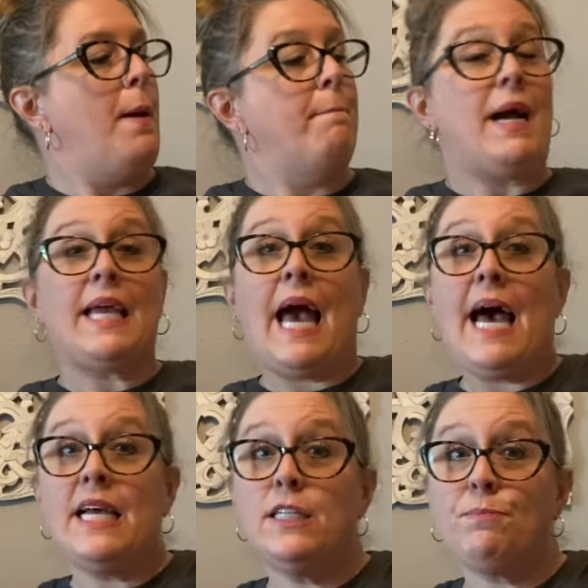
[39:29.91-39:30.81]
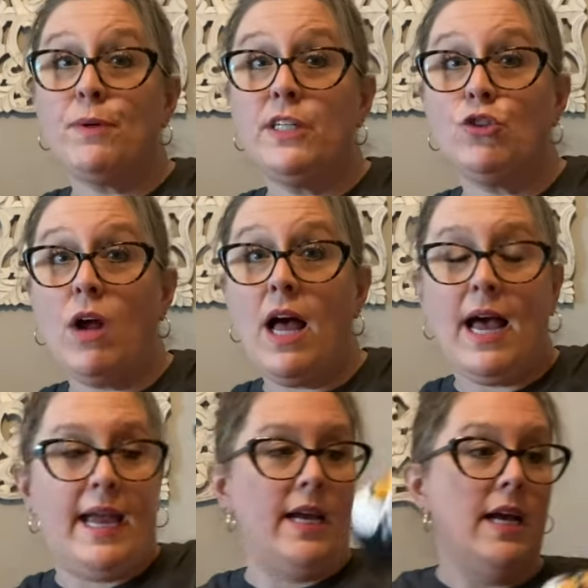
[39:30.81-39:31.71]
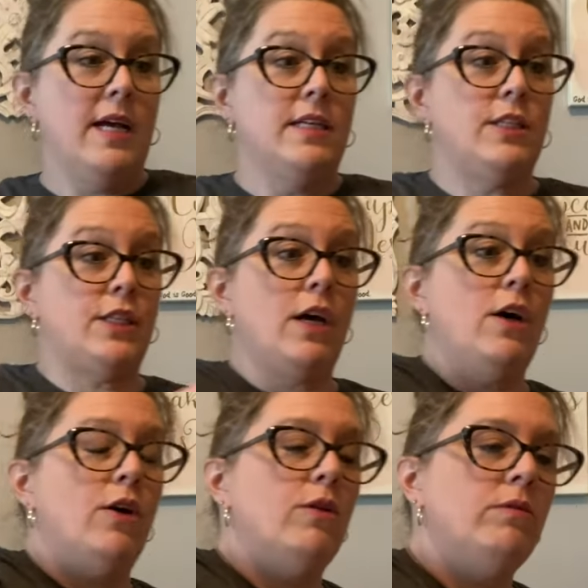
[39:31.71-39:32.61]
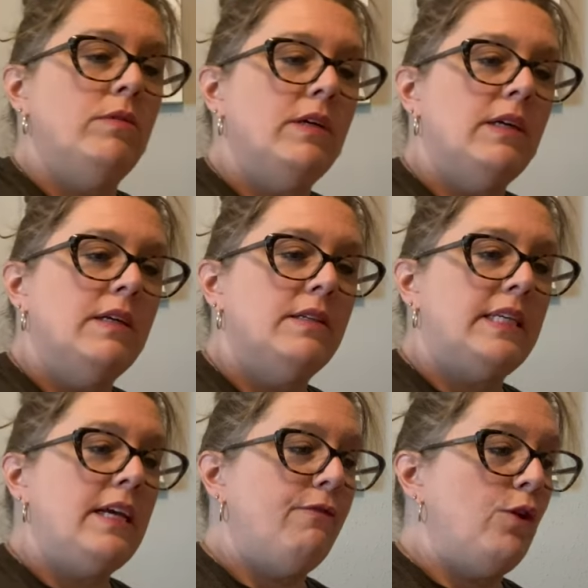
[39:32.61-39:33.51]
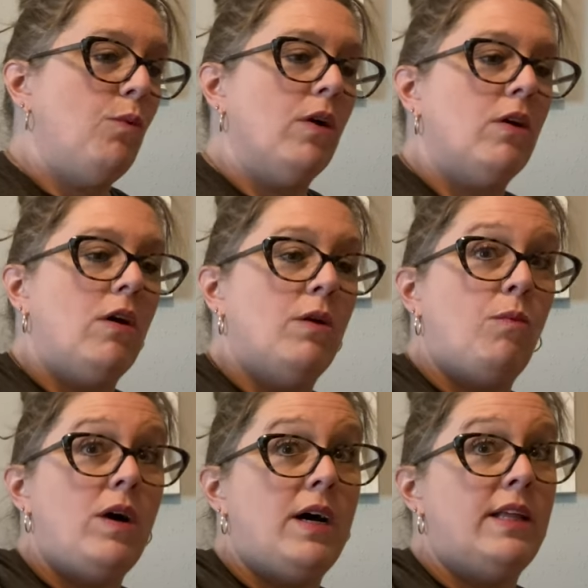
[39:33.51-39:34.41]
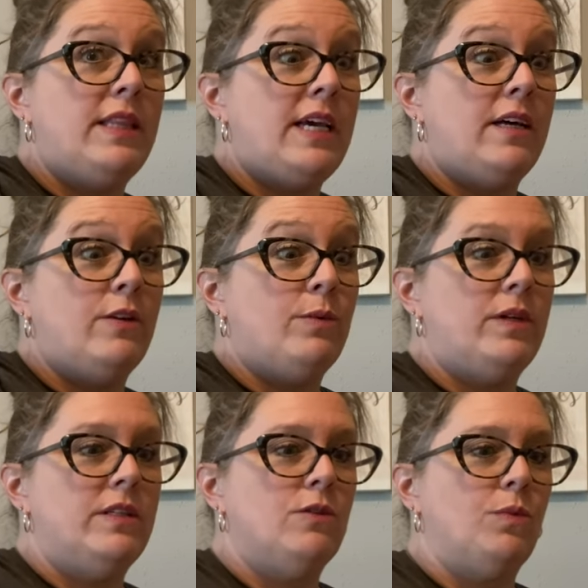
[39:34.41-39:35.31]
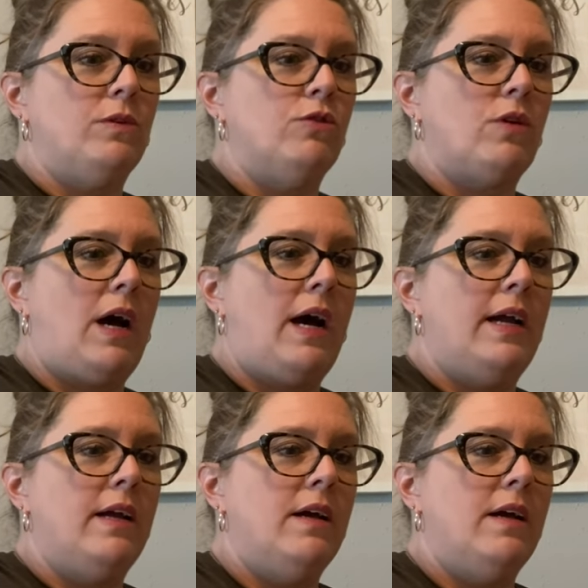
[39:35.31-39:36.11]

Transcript: My cat is pretty dry. So see if you work on one, the other ones will dry.